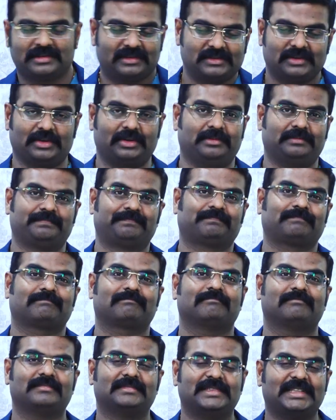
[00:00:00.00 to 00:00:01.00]
So
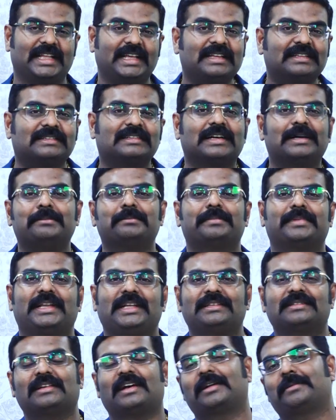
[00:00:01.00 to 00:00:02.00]
these
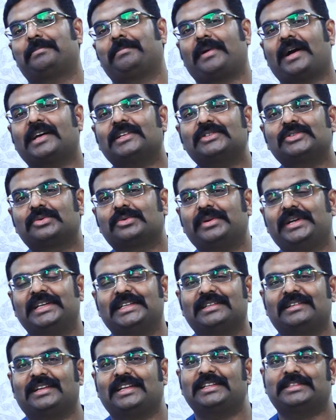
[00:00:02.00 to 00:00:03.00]
companies are pass-through
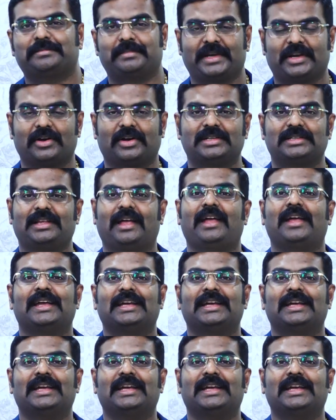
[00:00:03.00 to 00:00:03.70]
entities because